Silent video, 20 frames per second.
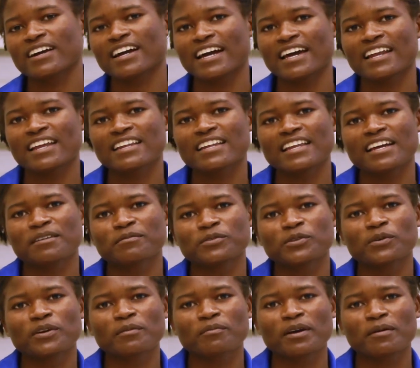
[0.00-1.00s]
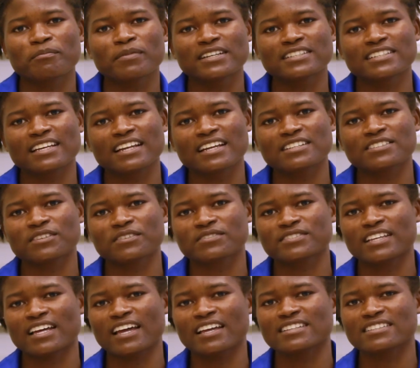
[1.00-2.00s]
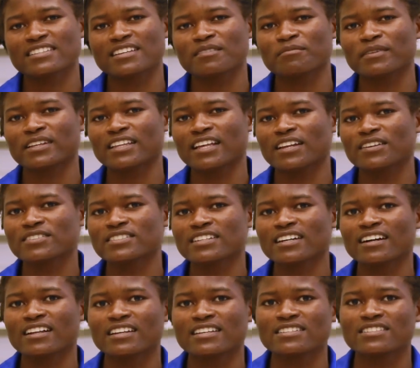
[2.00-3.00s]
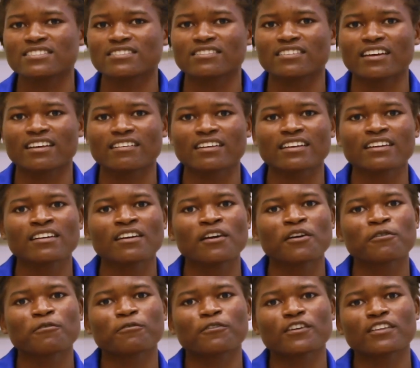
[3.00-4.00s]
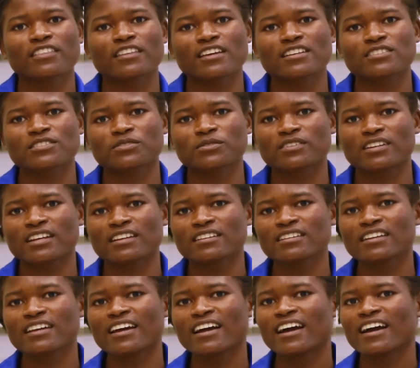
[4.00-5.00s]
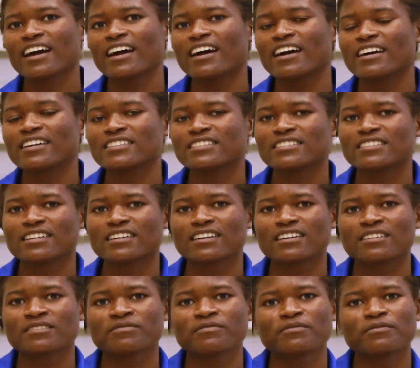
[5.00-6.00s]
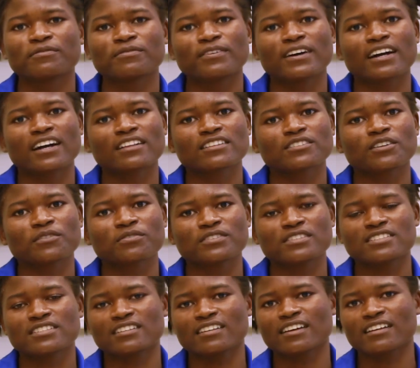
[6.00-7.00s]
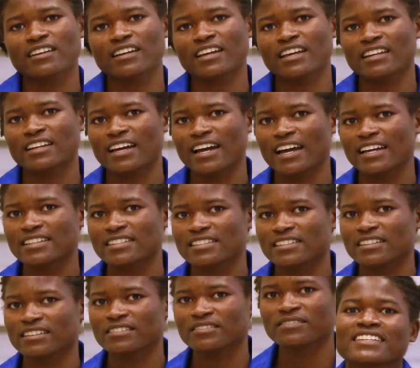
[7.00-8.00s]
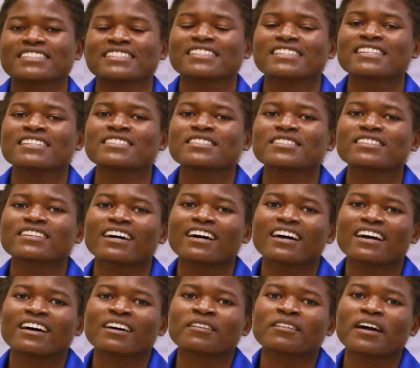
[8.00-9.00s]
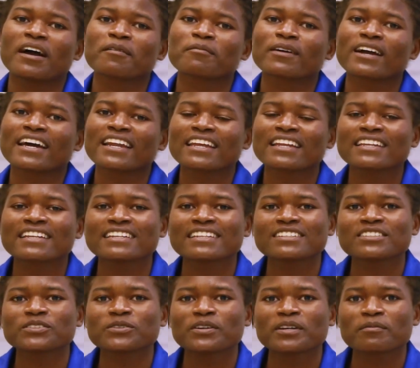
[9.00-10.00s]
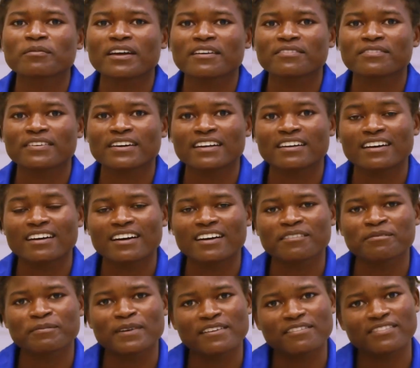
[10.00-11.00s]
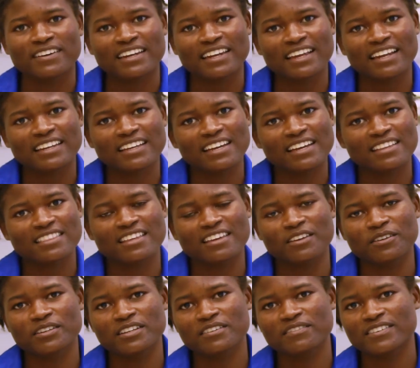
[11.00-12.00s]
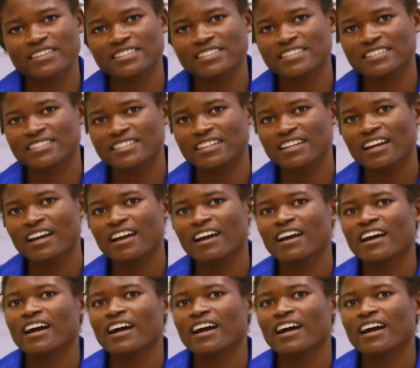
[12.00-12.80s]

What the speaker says: currently I'm doing my Bachelor of Science in Metallurgical Engineering, fourth year student at the Faculty of Engineering and IT. Since I'm currently doing my final year at the university,